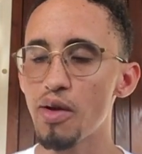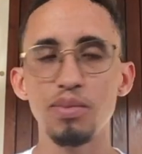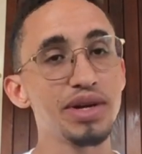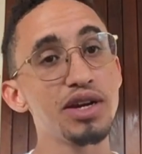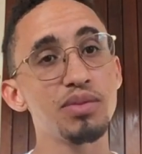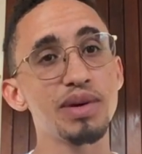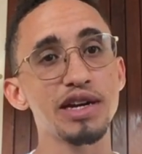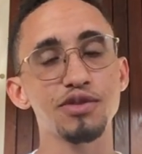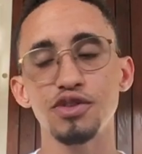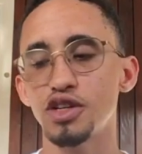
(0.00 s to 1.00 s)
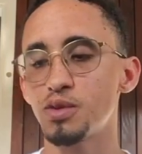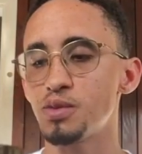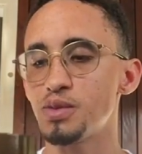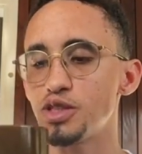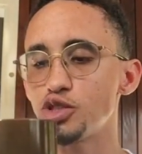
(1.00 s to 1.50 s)
But now I'm back for a couple
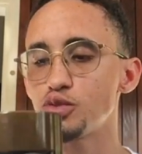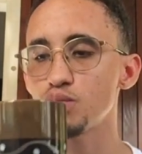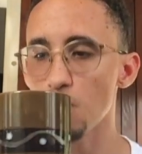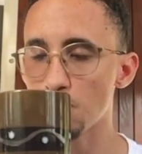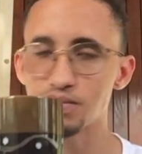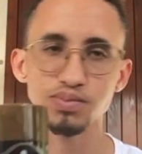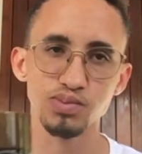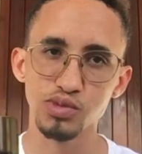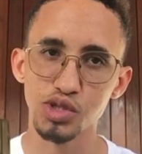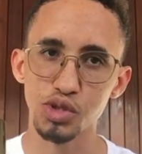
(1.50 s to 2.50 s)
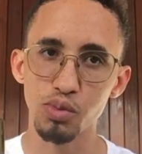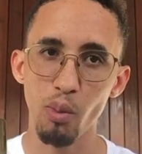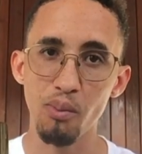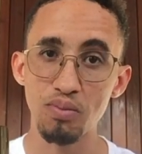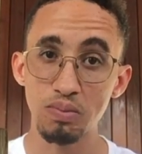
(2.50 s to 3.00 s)
months. So,
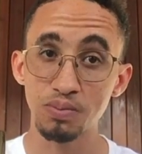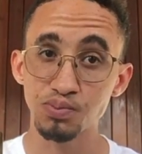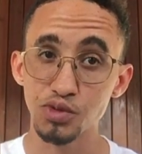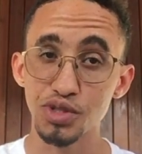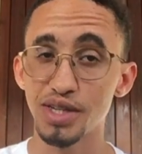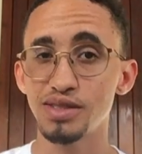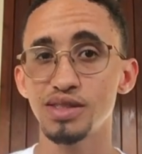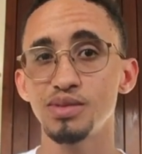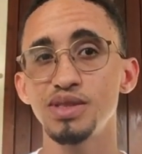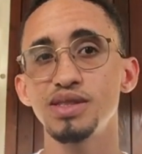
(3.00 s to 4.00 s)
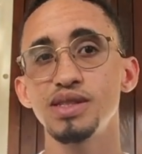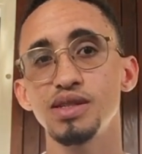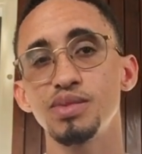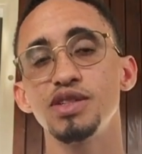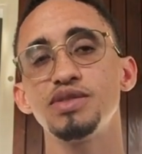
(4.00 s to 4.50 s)
you guys are going to be seeing a
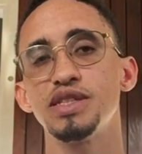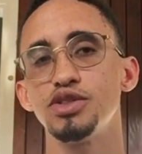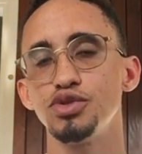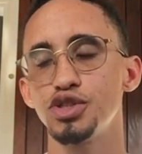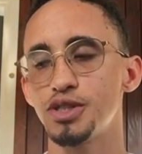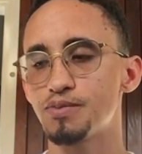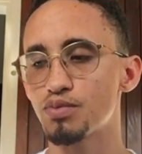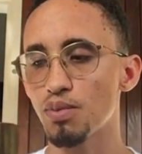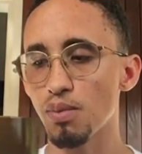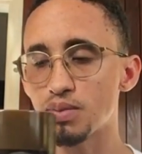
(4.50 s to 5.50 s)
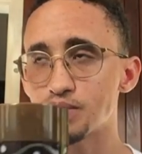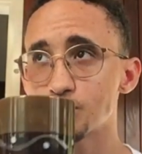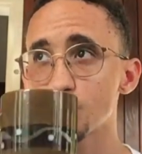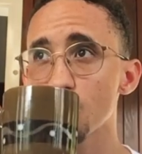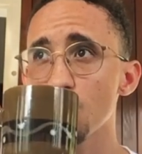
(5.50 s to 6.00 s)
bit of St. Lucia.
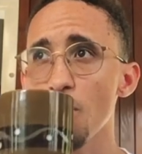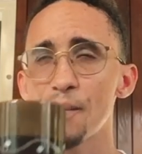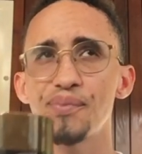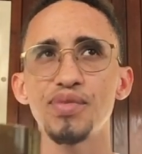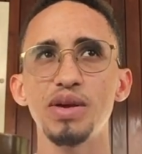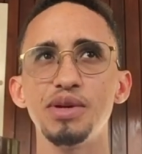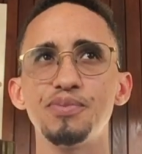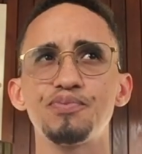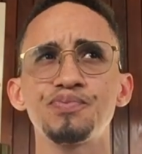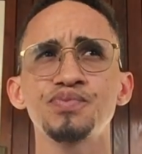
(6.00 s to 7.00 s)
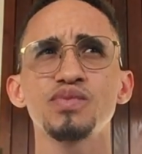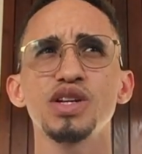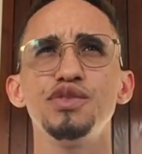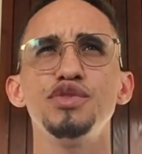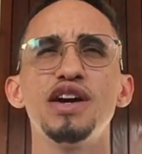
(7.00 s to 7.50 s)
I mean,
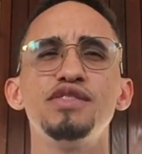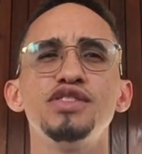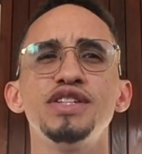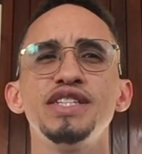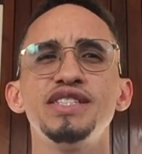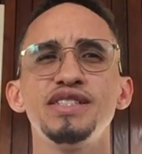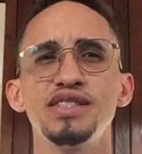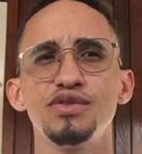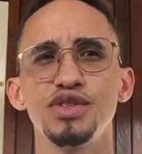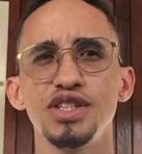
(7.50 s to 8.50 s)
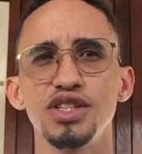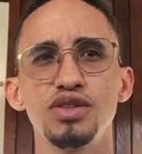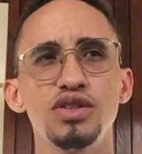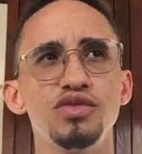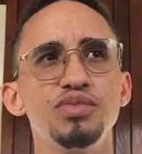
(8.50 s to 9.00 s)
if you haven't already seen the video
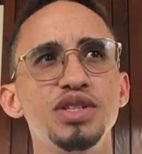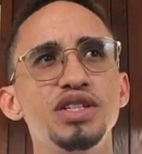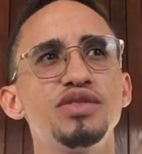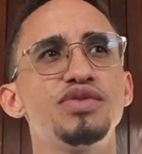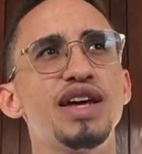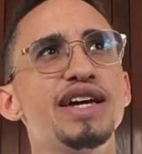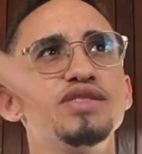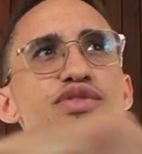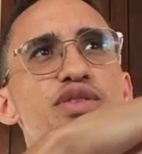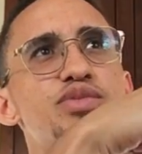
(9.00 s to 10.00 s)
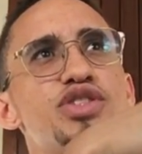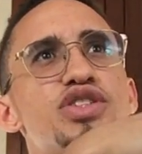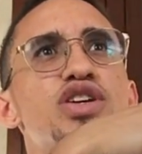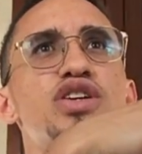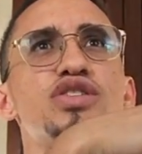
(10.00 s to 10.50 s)
of me flying from
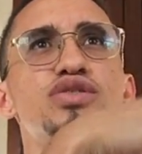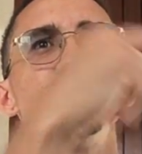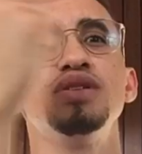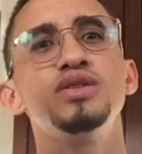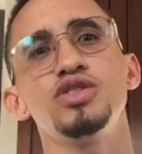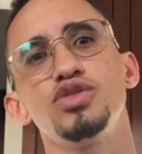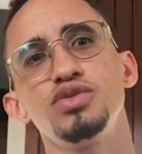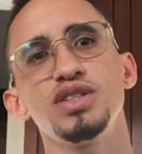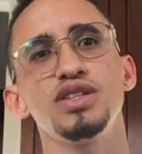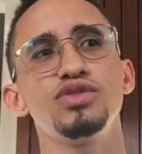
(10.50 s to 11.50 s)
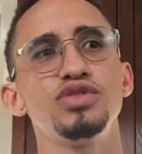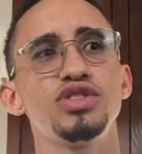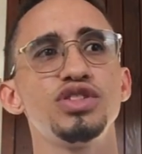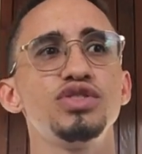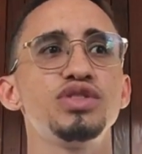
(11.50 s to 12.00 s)
Chicago to St.
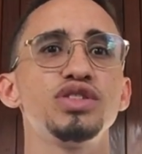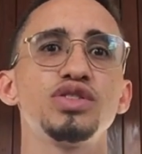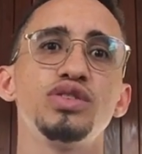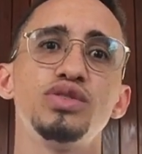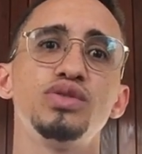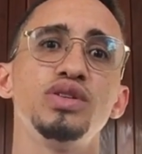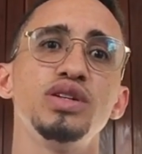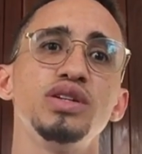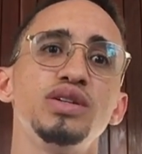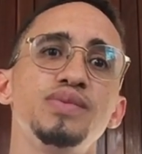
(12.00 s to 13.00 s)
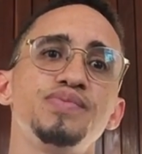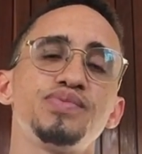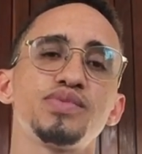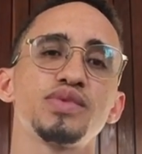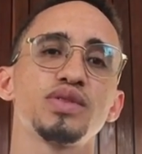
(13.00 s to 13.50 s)
Lucia, you can go
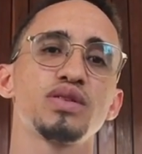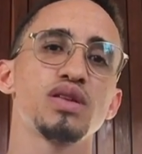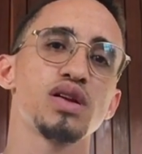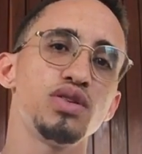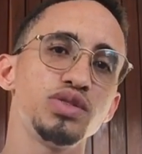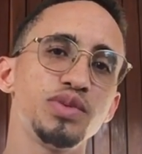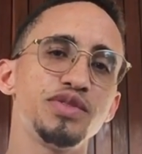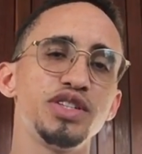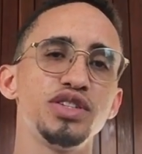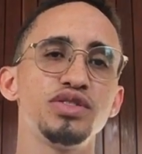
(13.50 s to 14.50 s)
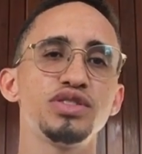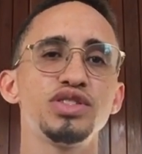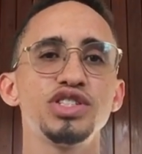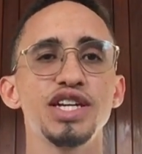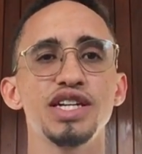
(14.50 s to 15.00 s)
into my
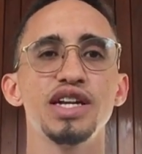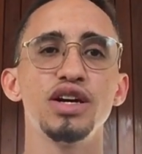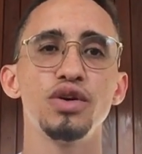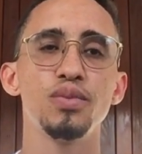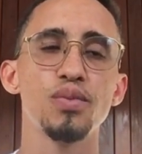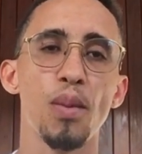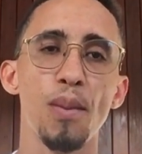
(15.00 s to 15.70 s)
videos, check it out.